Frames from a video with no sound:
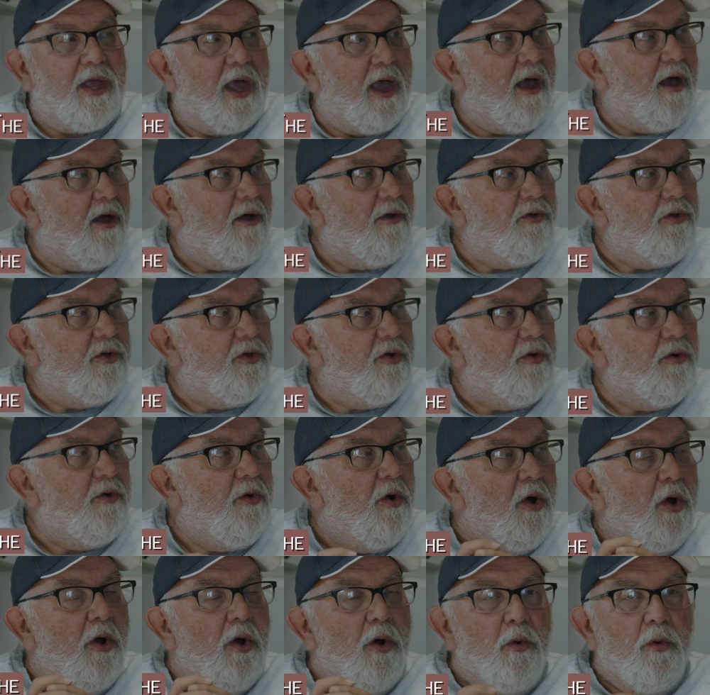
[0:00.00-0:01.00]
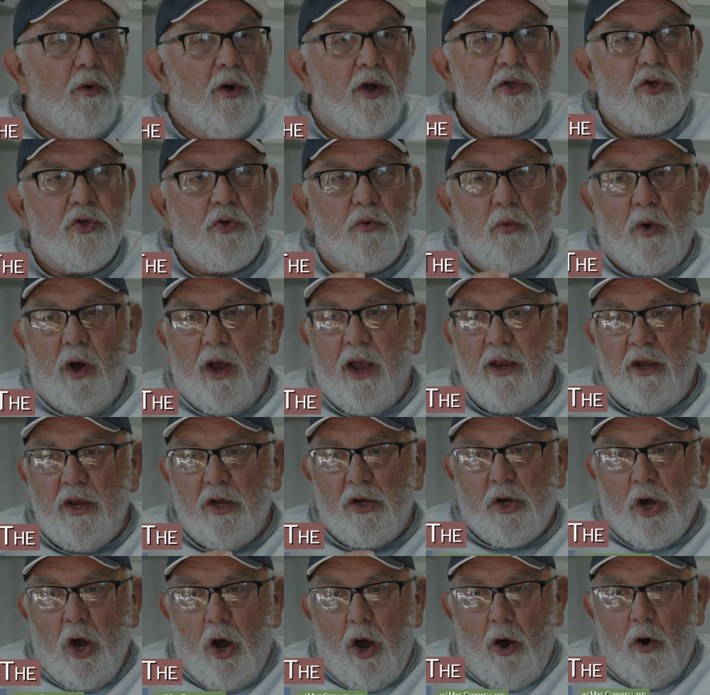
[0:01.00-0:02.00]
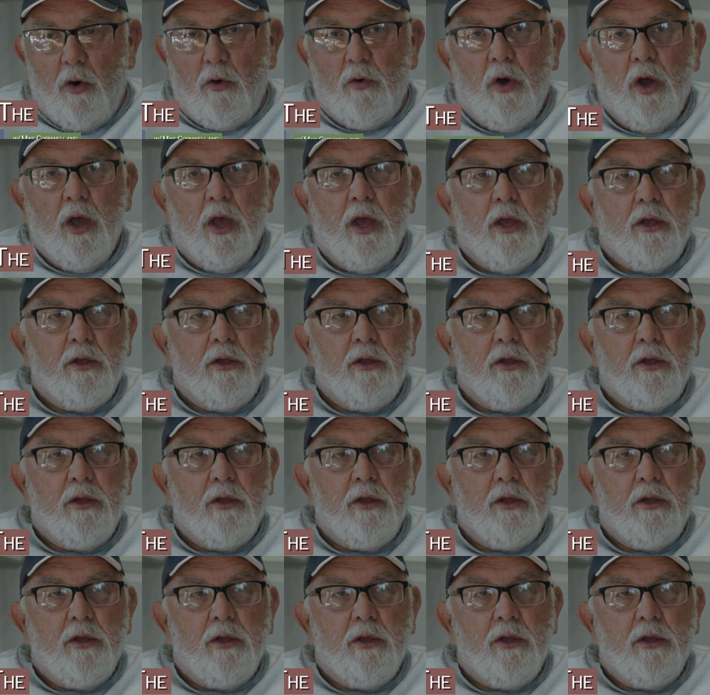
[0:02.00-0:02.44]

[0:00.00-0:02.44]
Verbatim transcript: tell you which way to go.